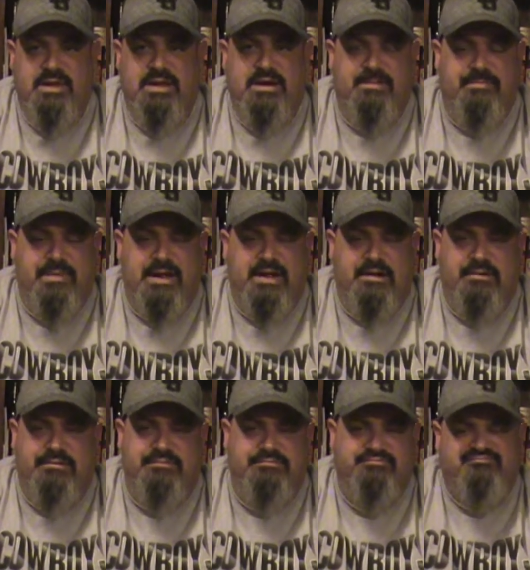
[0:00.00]
and
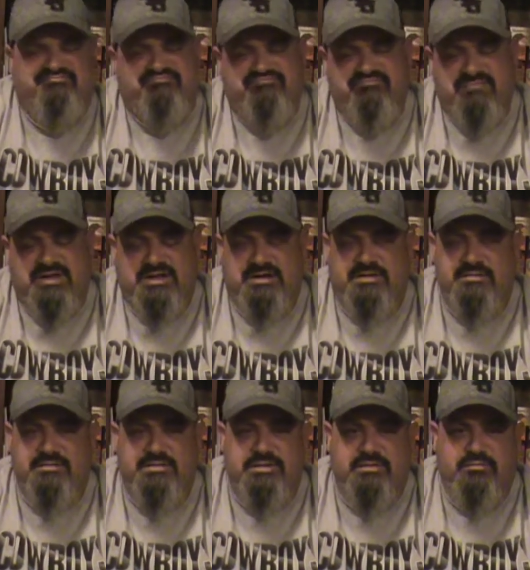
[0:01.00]
about and you
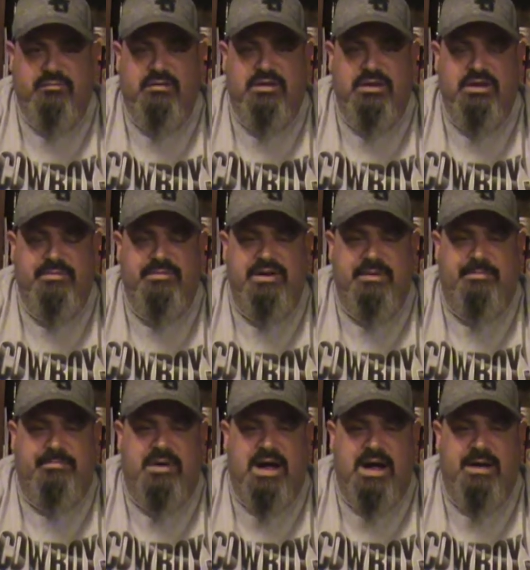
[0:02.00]
know, want a little bit
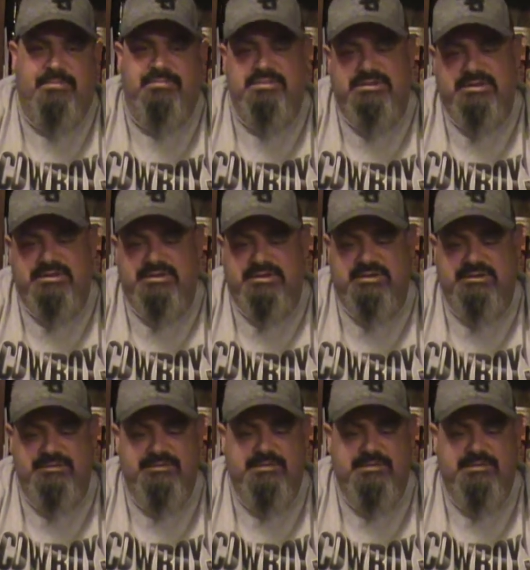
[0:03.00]
of pop to the,